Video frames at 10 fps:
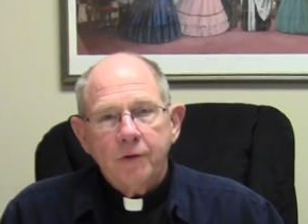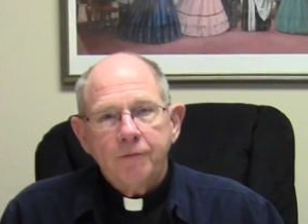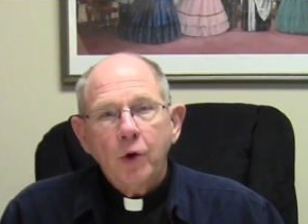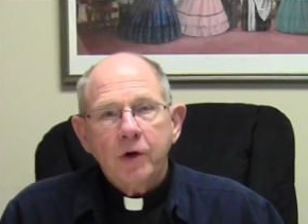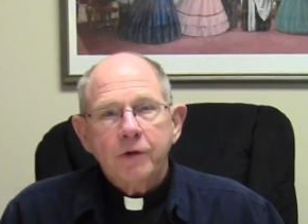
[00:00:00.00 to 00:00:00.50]

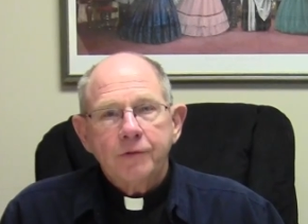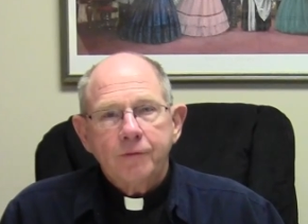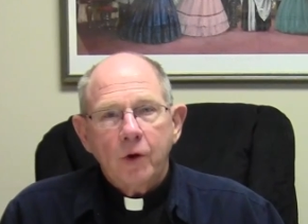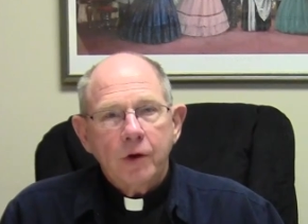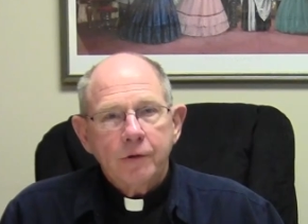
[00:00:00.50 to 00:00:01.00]
focus
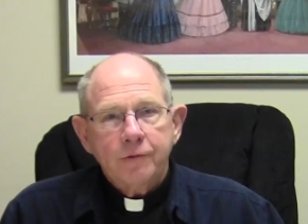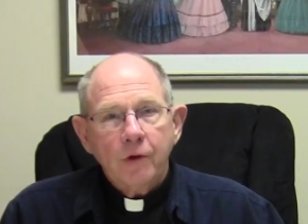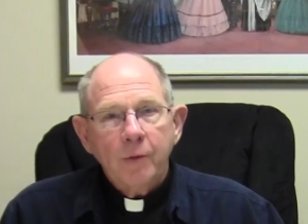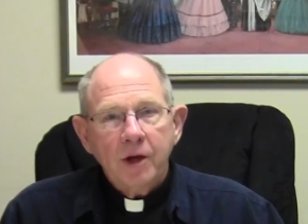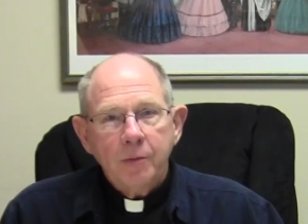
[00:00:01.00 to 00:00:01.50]
for
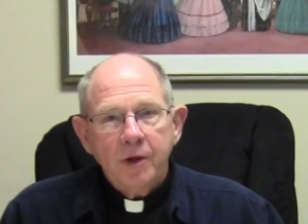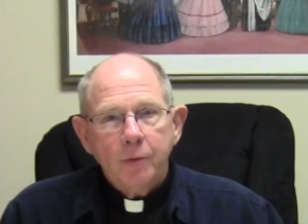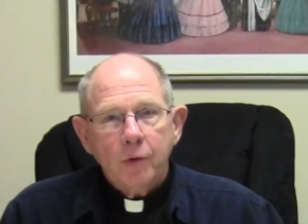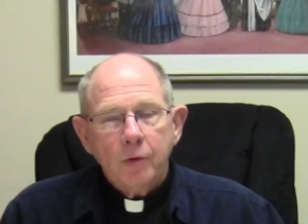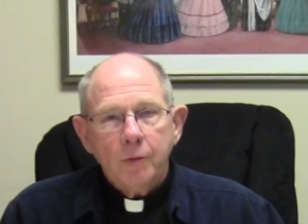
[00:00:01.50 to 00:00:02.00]
so many
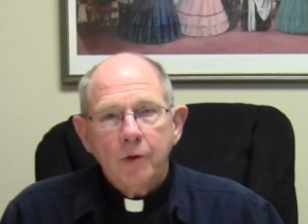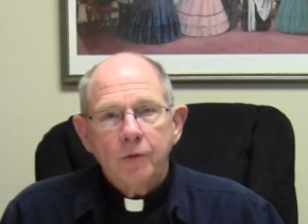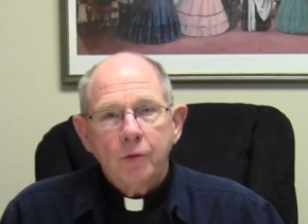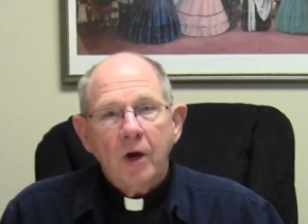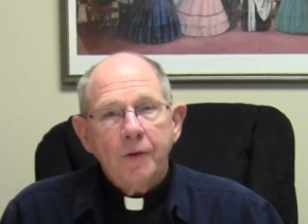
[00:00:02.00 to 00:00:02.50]
people
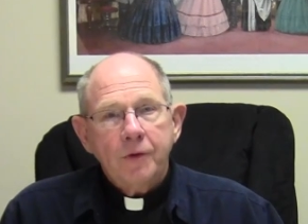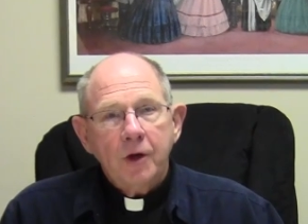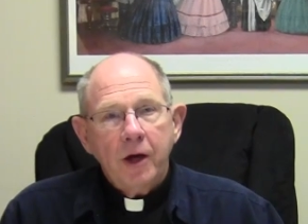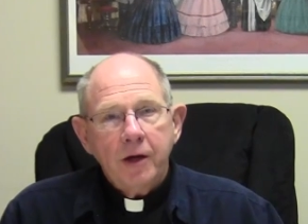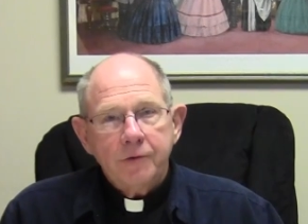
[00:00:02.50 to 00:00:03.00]
throughout the
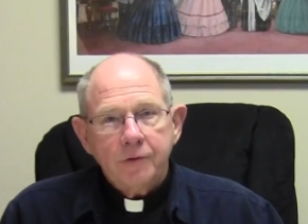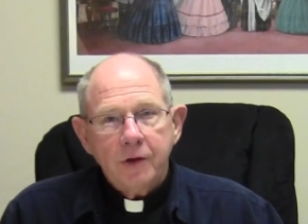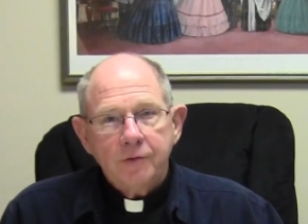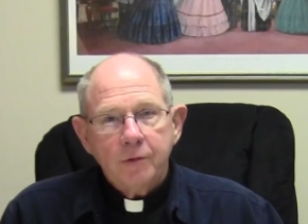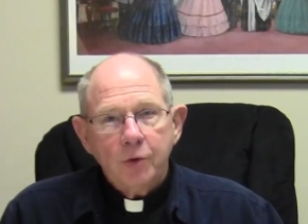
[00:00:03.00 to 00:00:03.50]
United
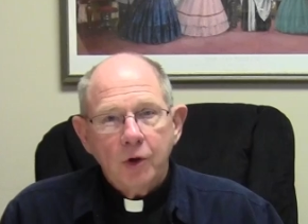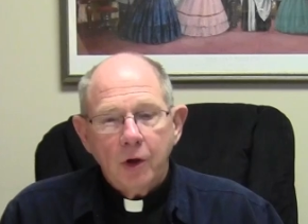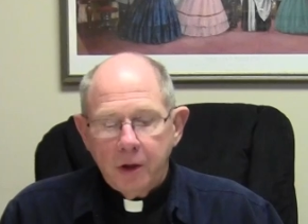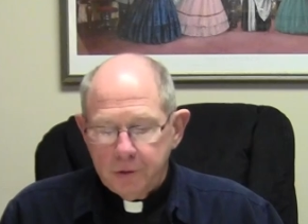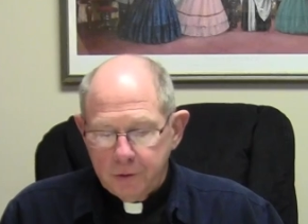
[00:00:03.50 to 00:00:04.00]
States and
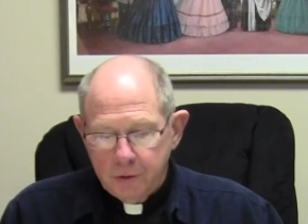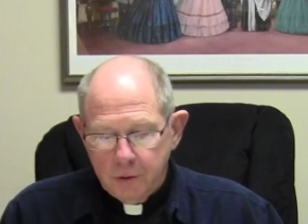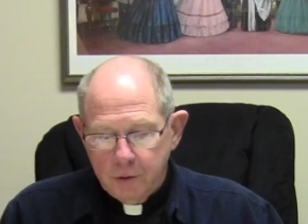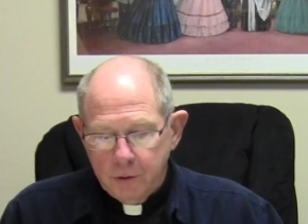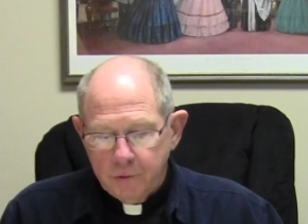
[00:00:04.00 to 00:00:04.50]
beyond.
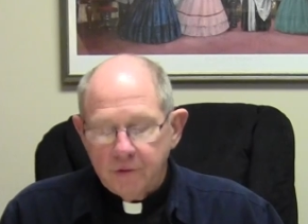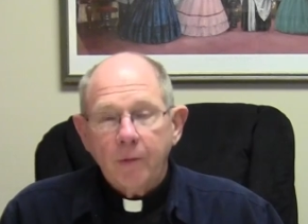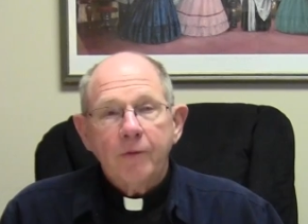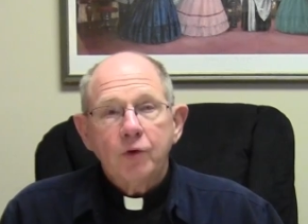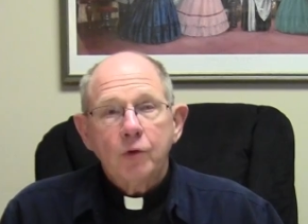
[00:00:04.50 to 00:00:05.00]
Some
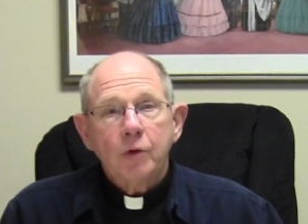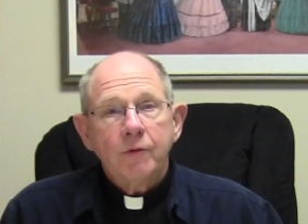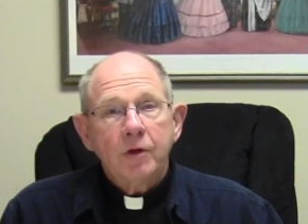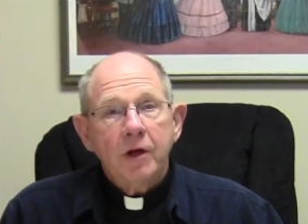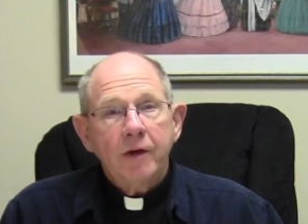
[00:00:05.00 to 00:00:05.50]
of you
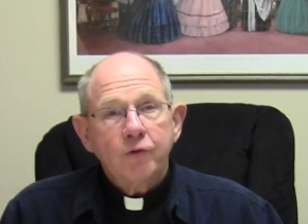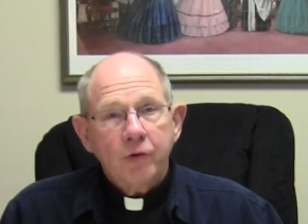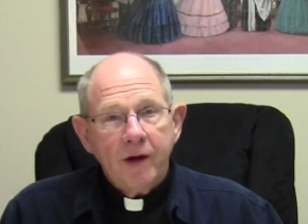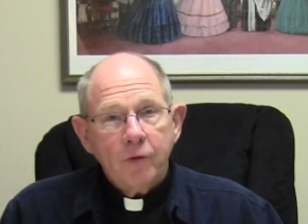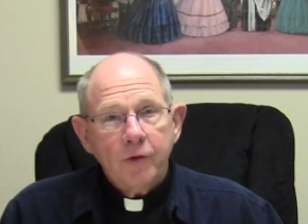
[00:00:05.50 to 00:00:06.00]
even have
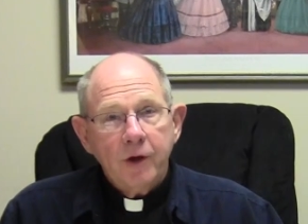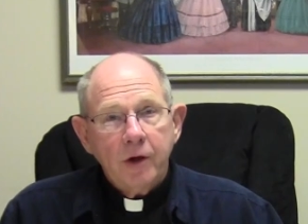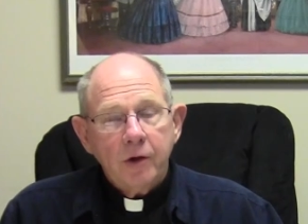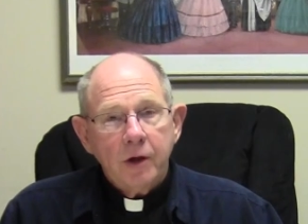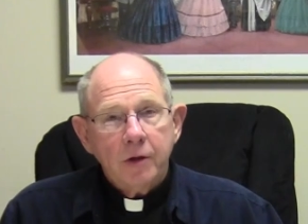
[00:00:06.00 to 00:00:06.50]
traveled
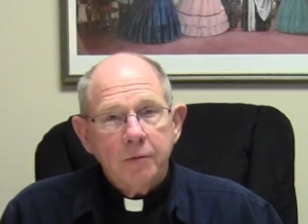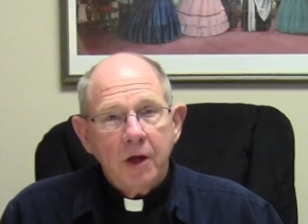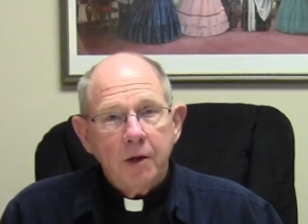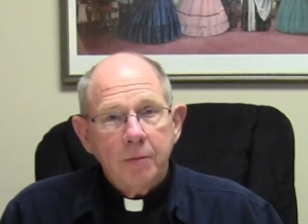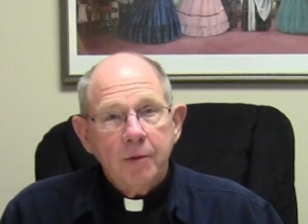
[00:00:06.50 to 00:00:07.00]
there
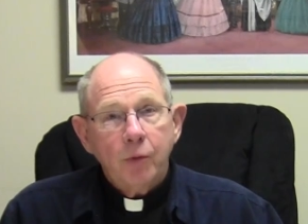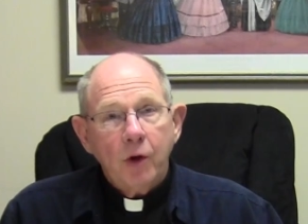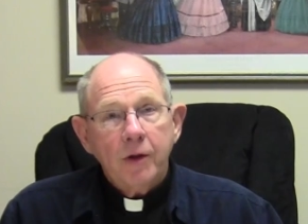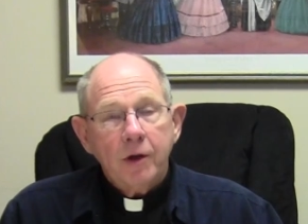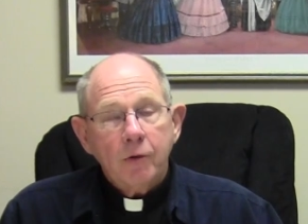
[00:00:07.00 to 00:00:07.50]
and been
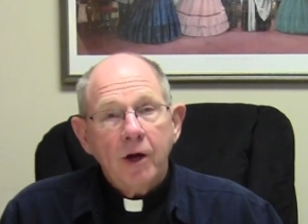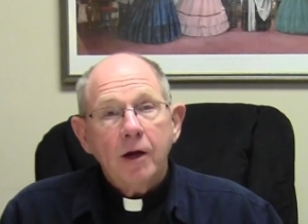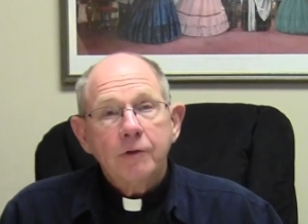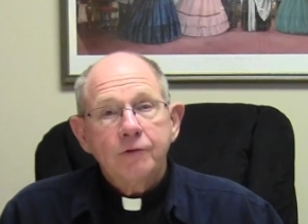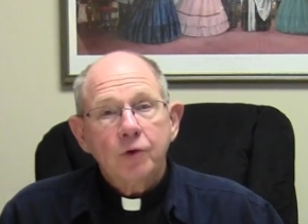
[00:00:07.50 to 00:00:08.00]
part of the
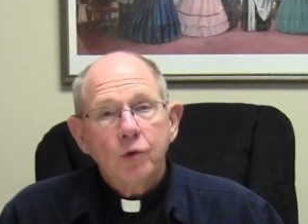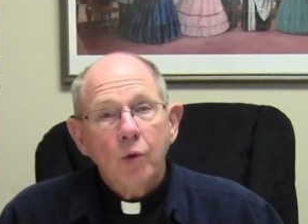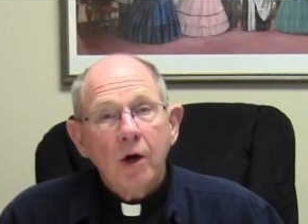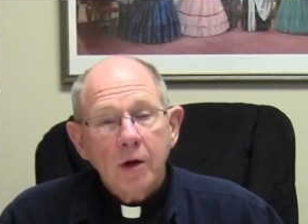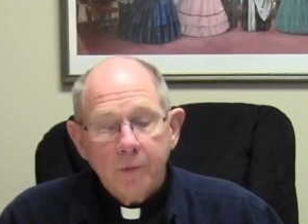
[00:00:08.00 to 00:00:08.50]
crowds to
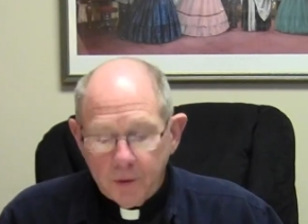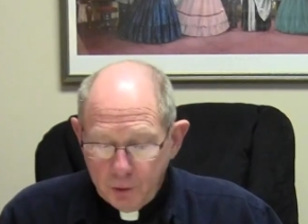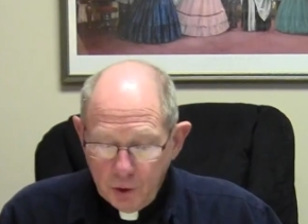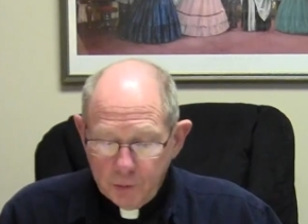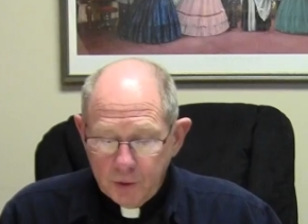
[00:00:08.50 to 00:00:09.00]
welcome the
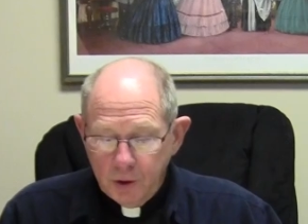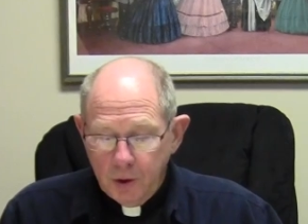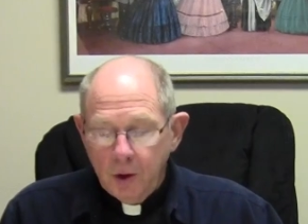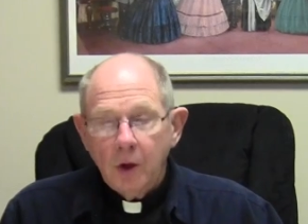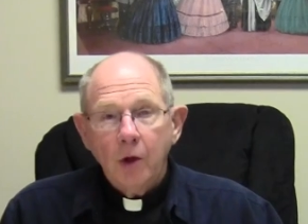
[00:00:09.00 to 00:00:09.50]
Pope.
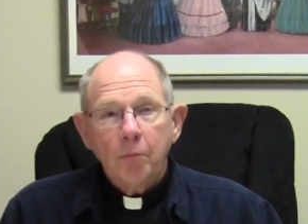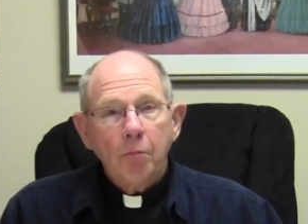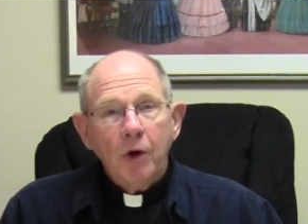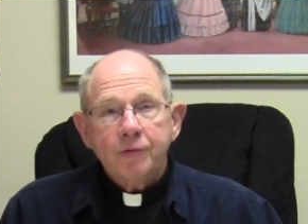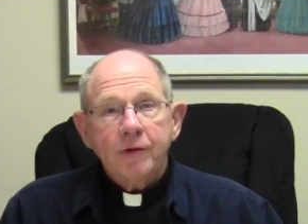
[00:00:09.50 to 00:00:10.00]

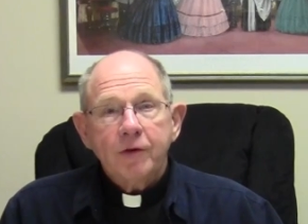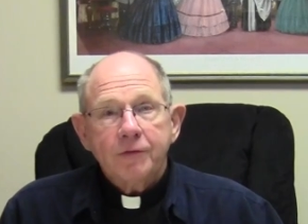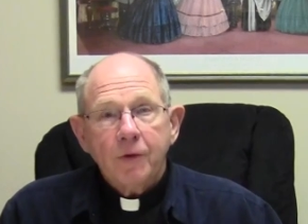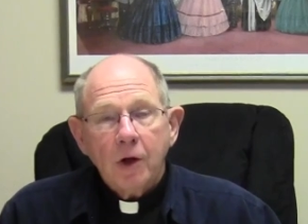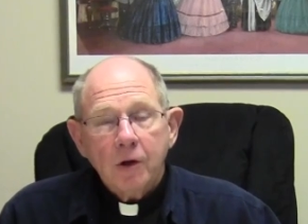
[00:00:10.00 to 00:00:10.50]
Most of us
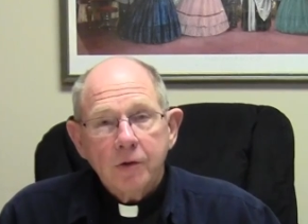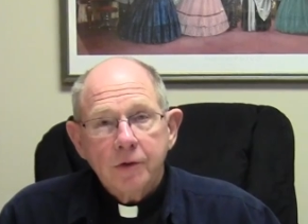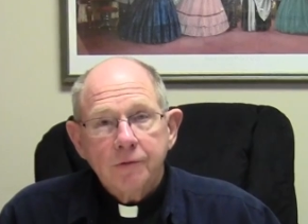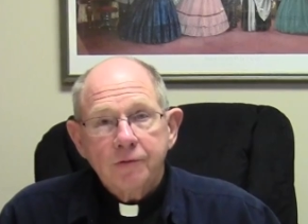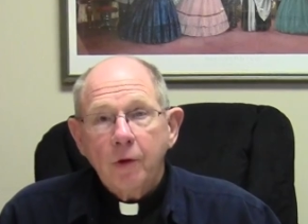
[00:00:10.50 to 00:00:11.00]

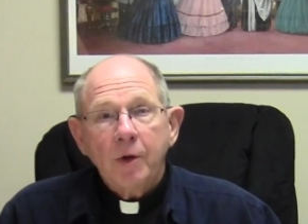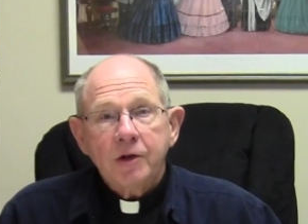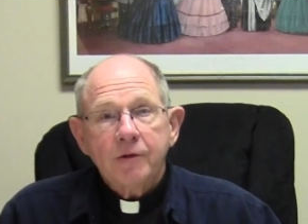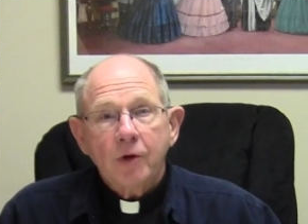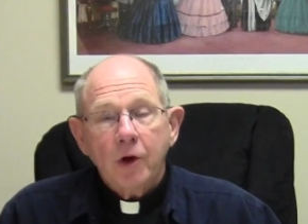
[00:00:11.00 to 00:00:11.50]
followed so
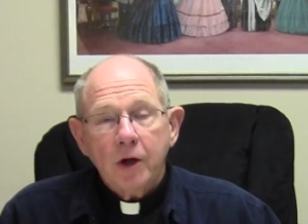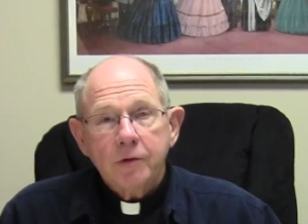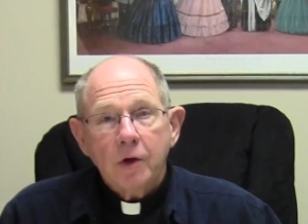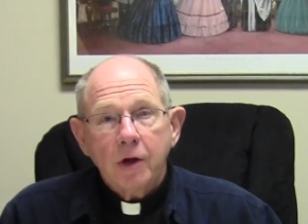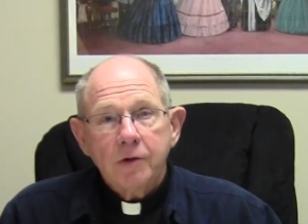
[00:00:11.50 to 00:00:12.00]
much of it
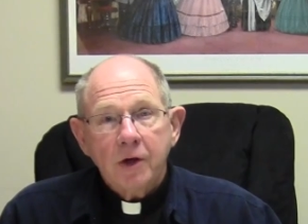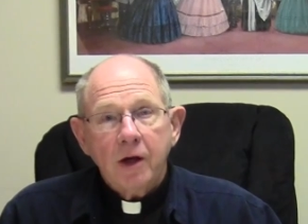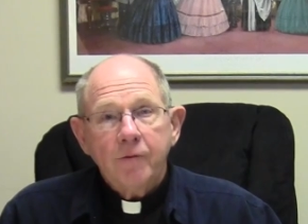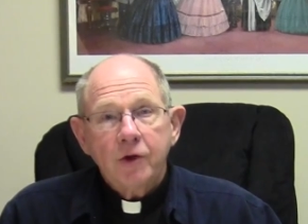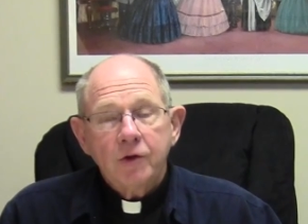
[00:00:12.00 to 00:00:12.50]
on
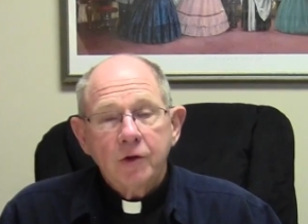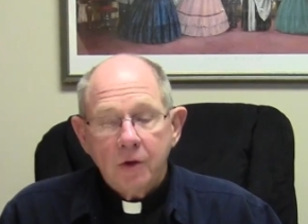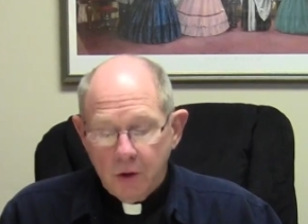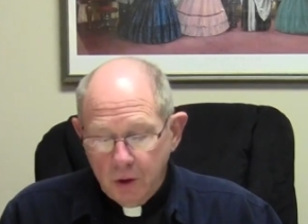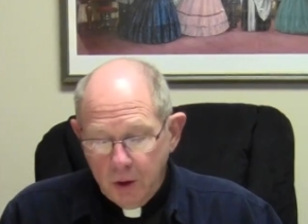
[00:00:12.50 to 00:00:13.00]
television,